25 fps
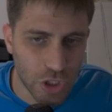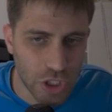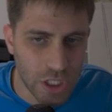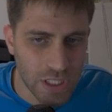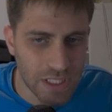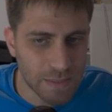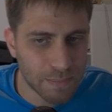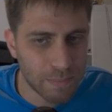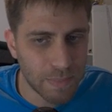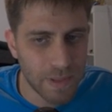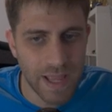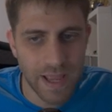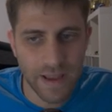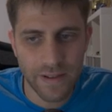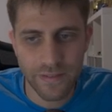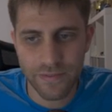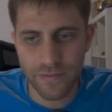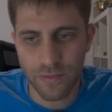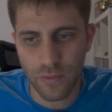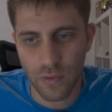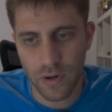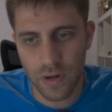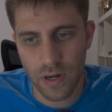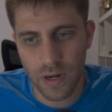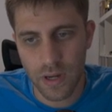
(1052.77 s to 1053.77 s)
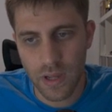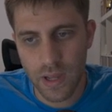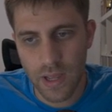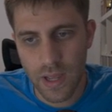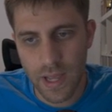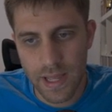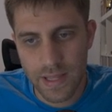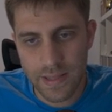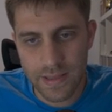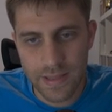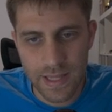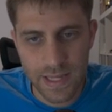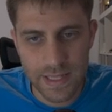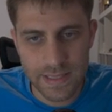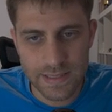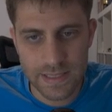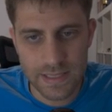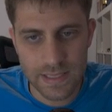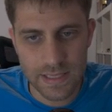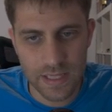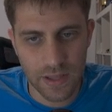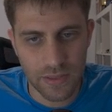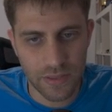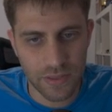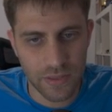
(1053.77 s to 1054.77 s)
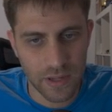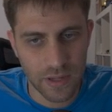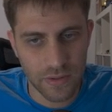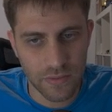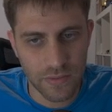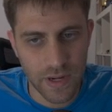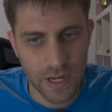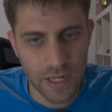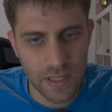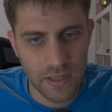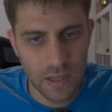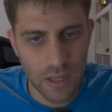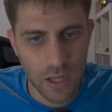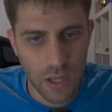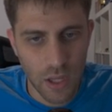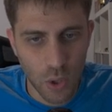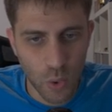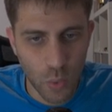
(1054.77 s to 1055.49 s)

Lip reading: just play f4, and that's it, I think, right?